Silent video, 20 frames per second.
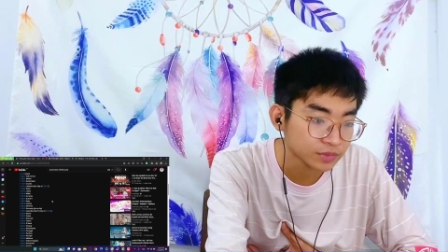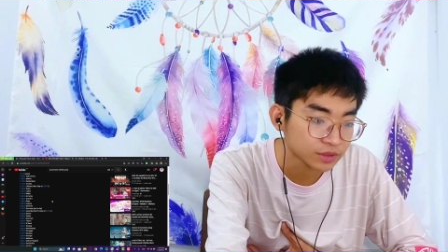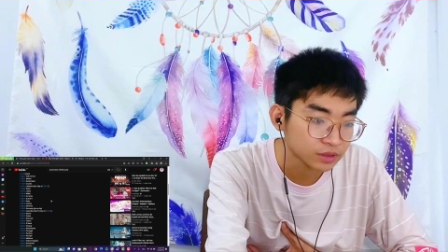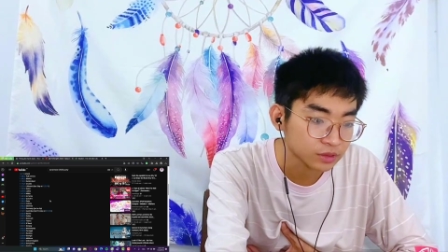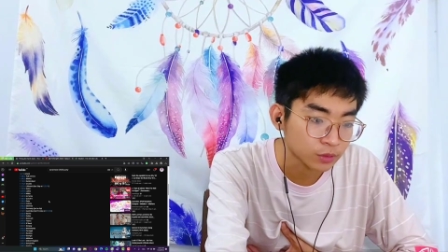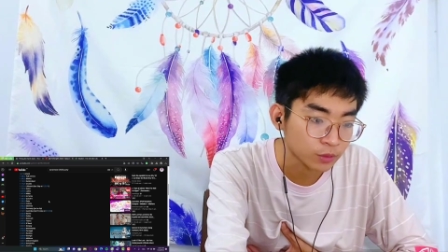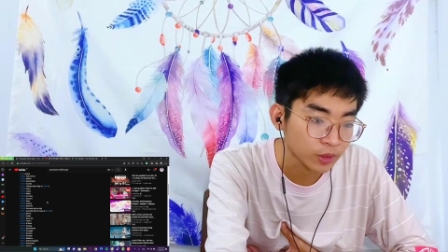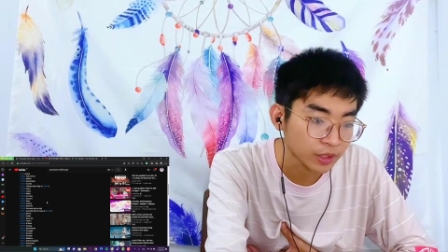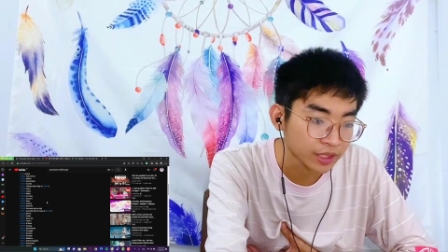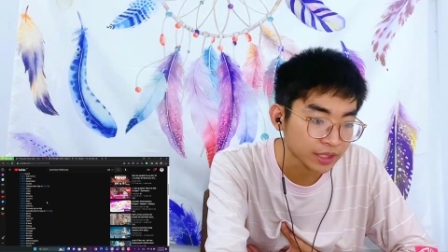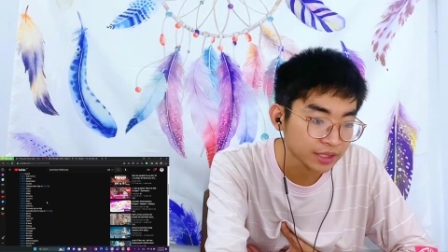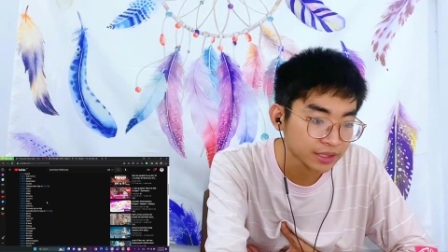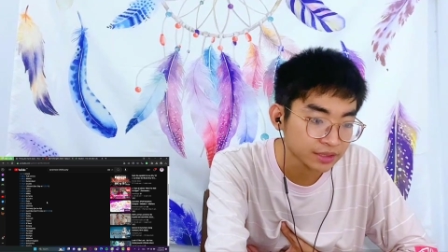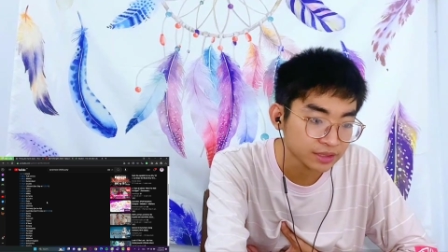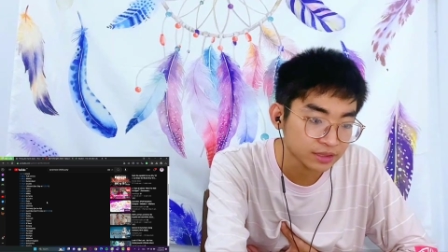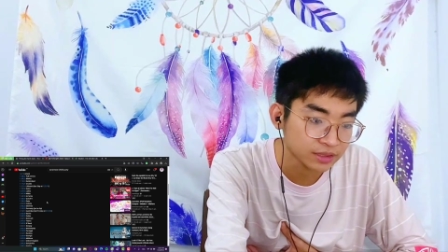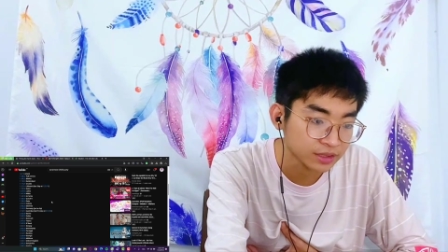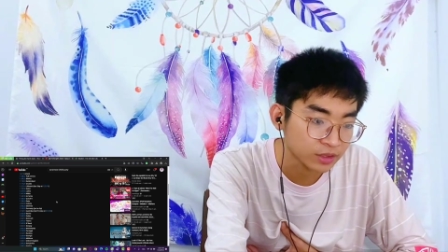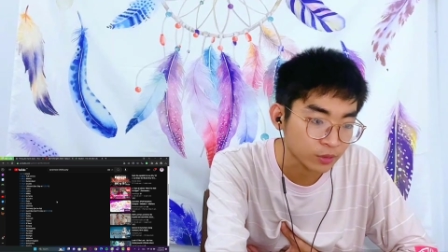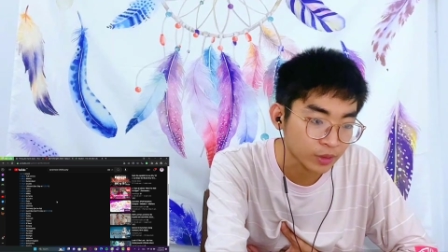
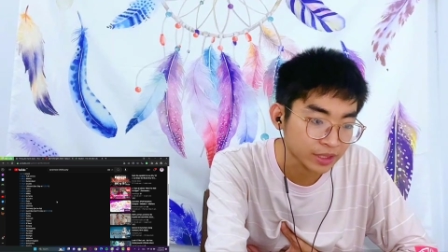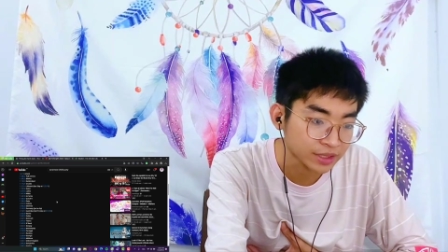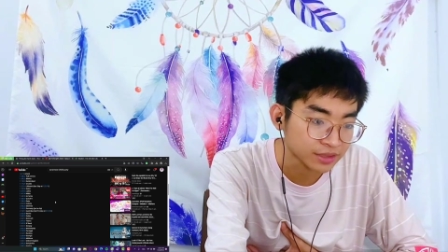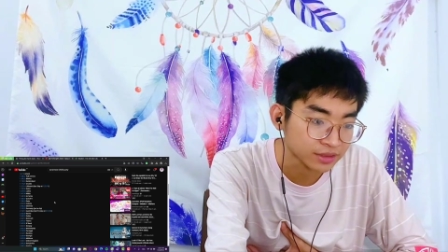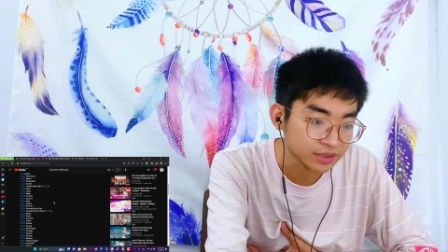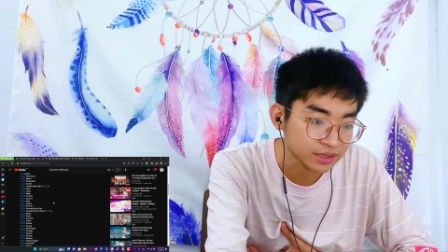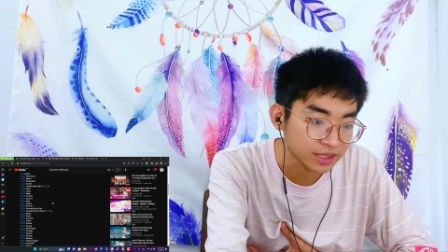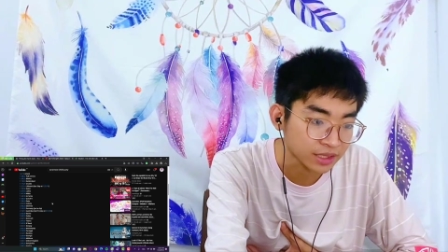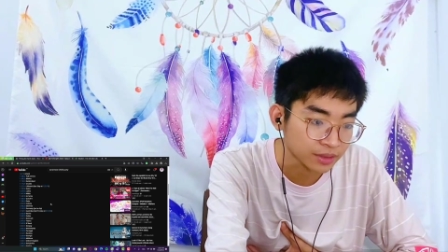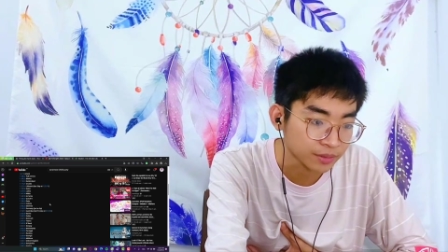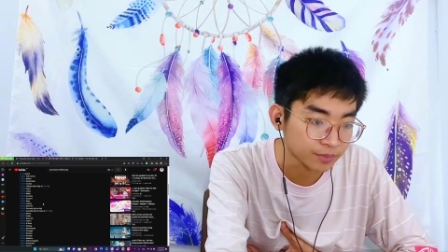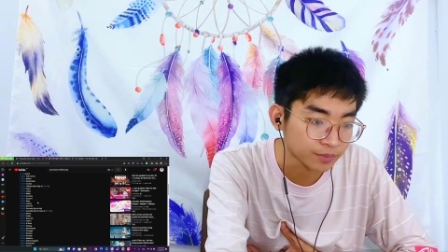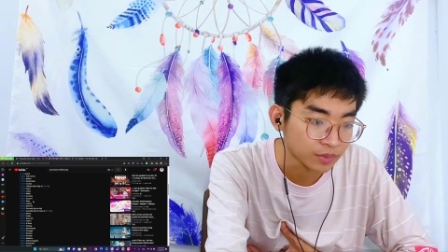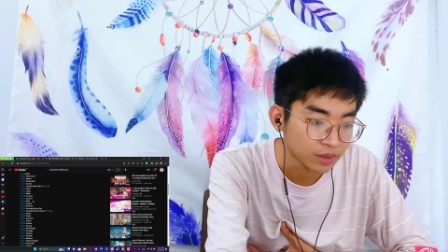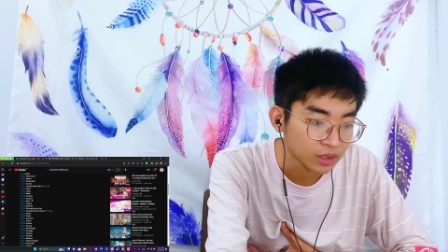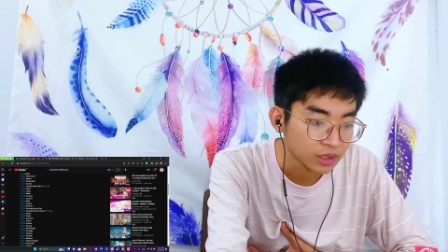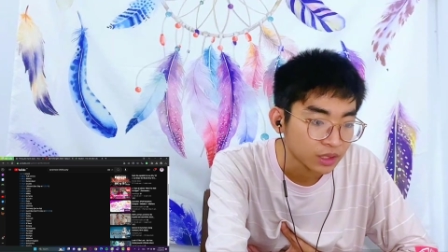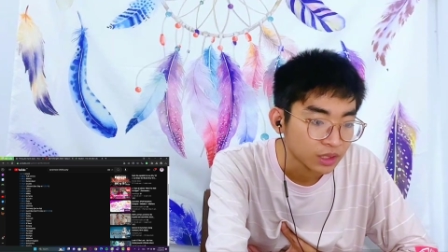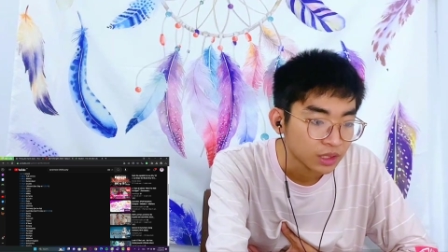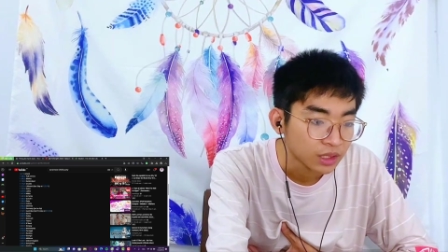great, great the same.
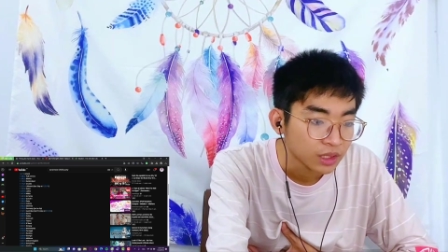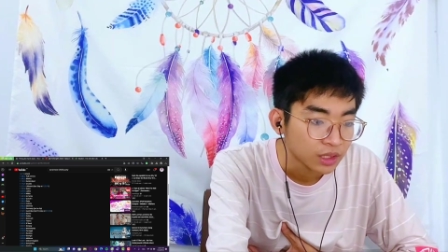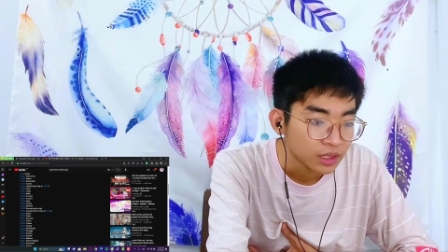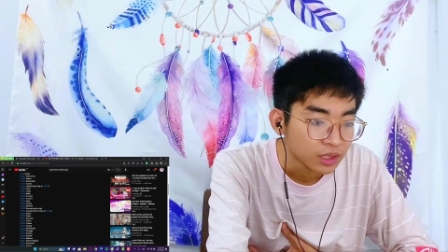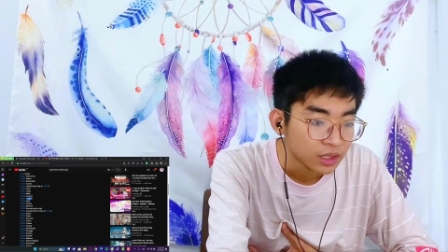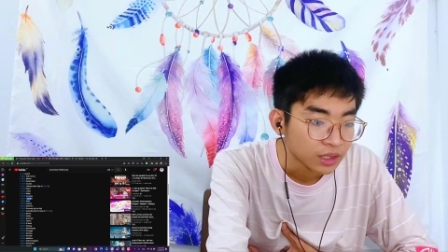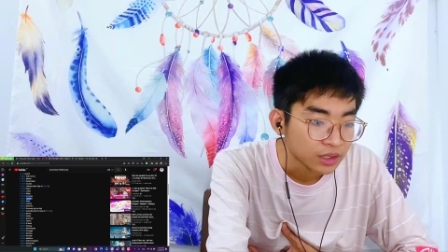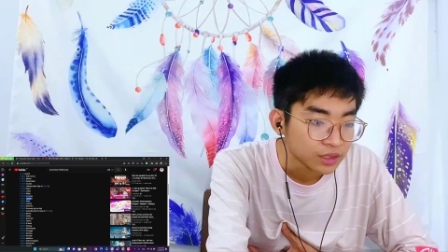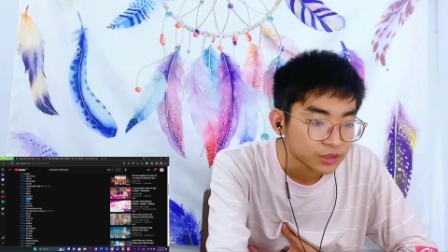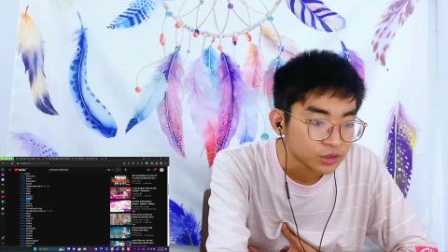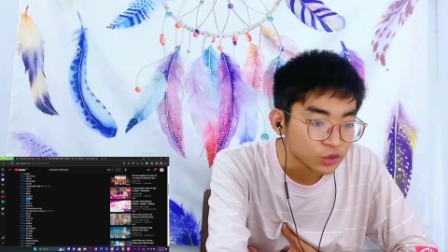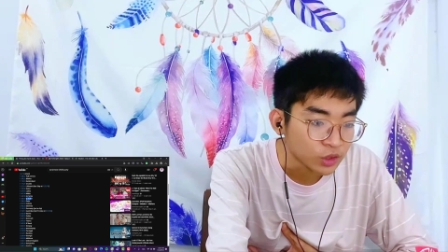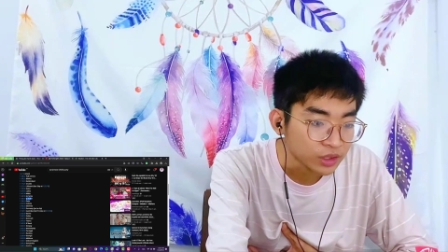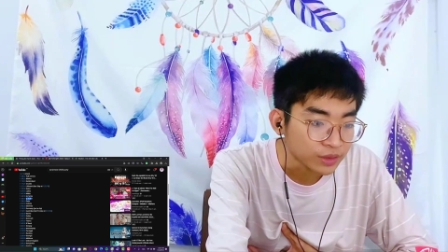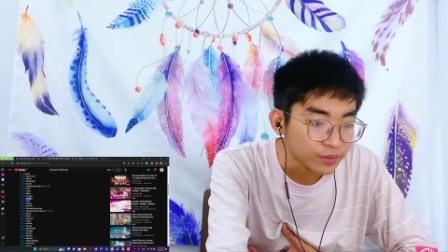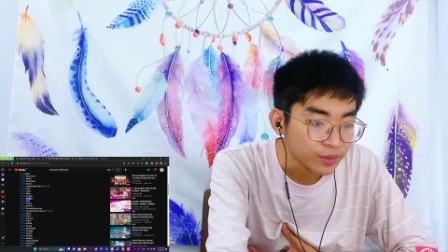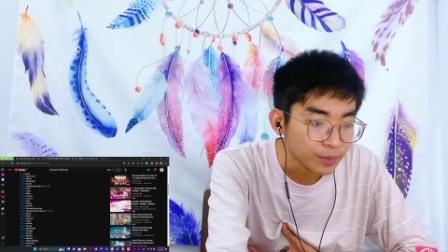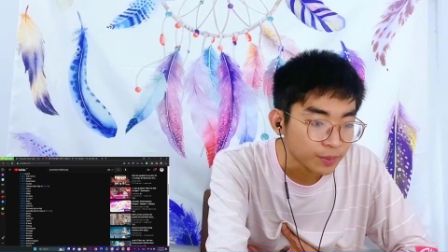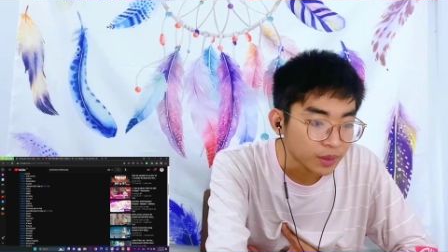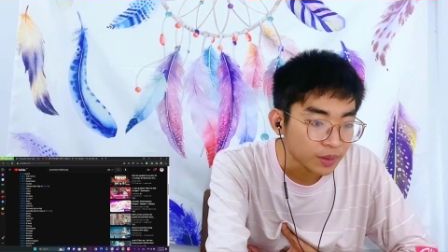Czech
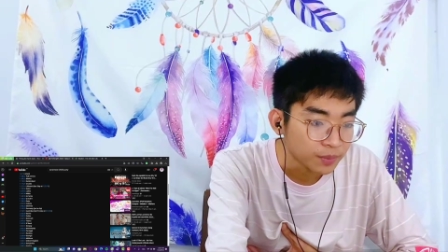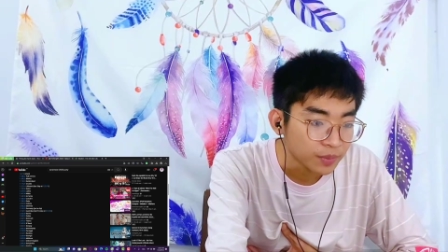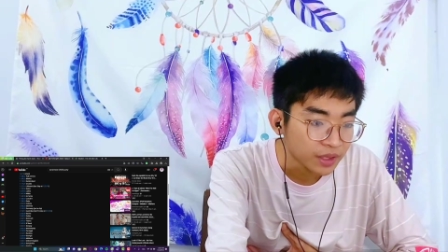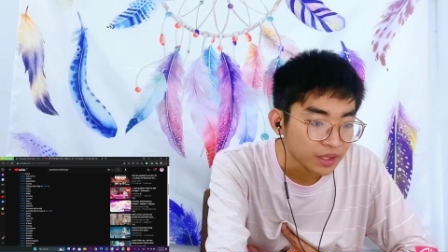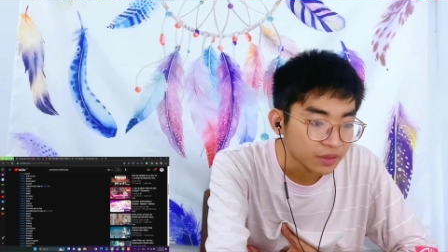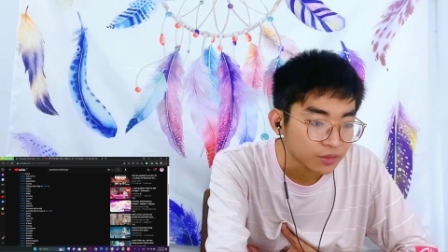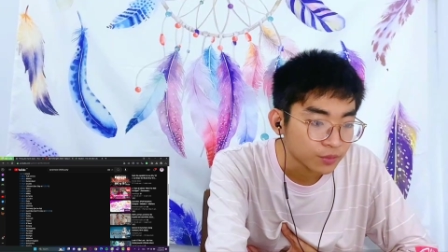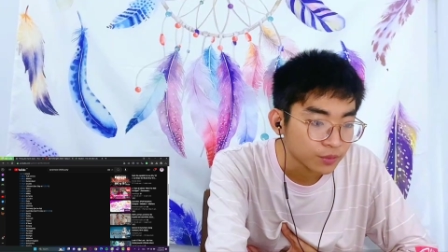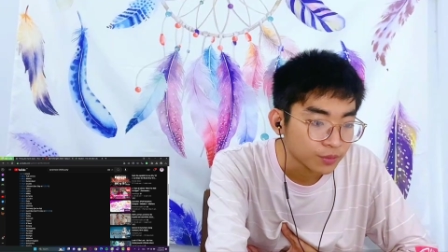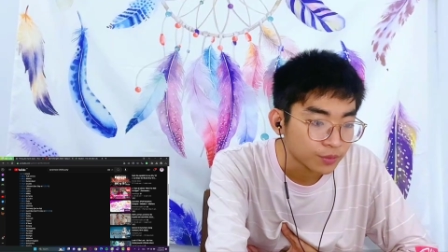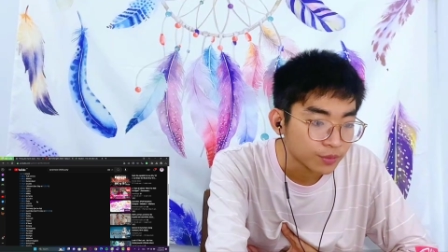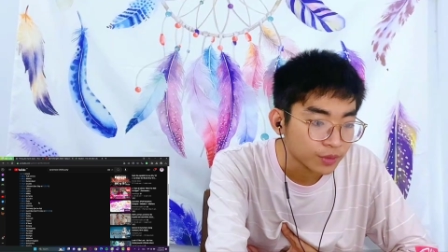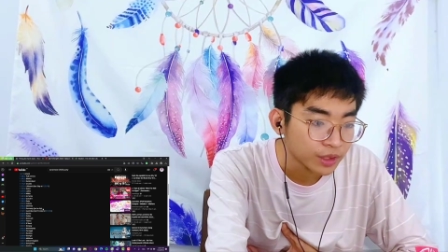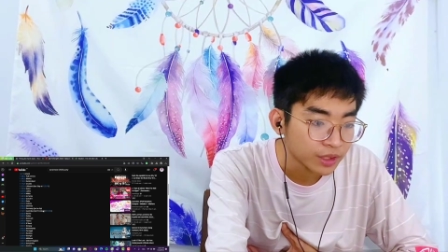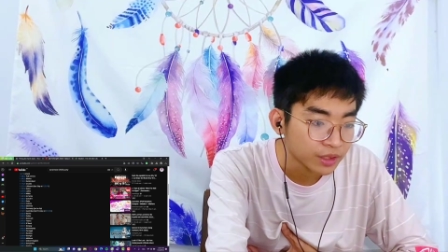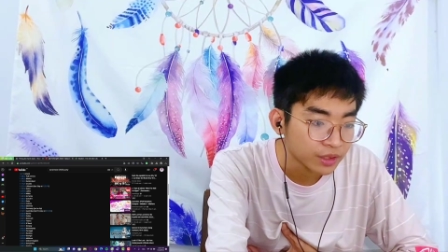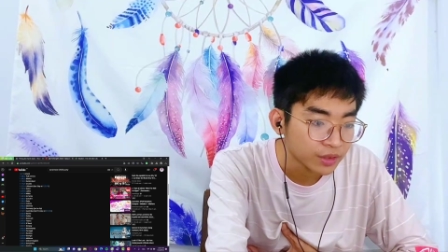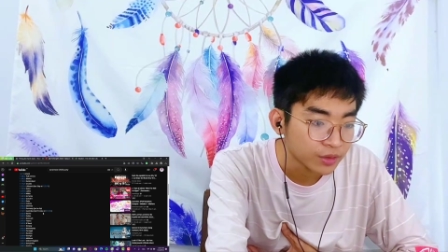Republic really